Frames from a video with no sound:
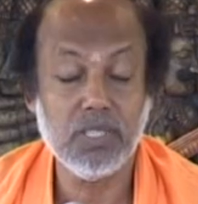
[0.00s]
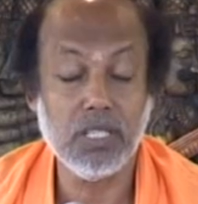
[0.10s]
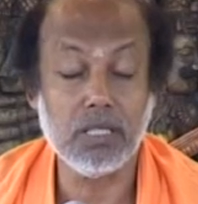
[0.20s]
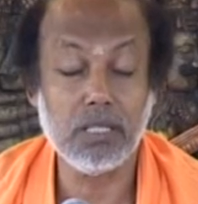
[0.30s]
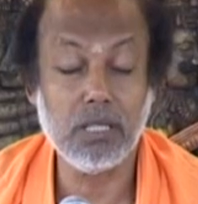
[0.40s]

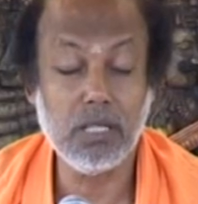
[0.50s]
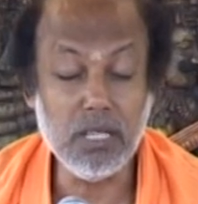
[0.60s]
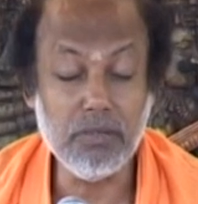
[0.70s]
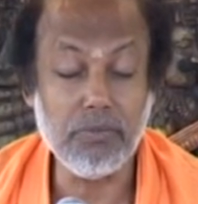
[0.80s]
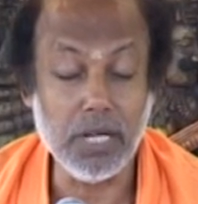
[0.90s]
Just
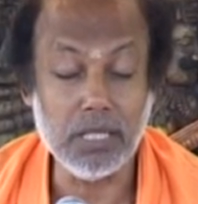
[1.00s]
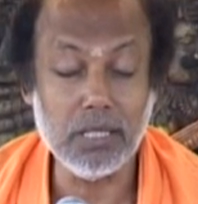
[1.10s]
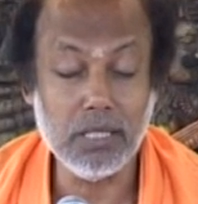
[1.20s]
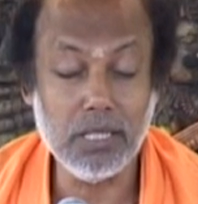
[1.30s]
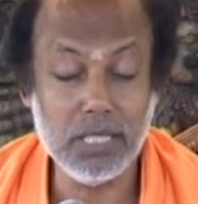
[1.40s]
think, friend,
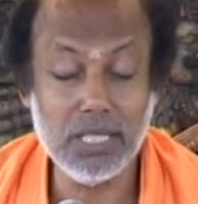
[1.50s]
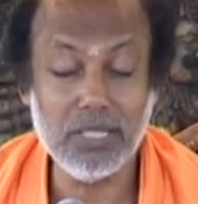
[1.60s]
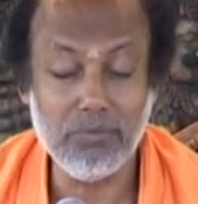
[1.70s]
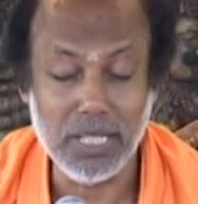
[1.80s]
this is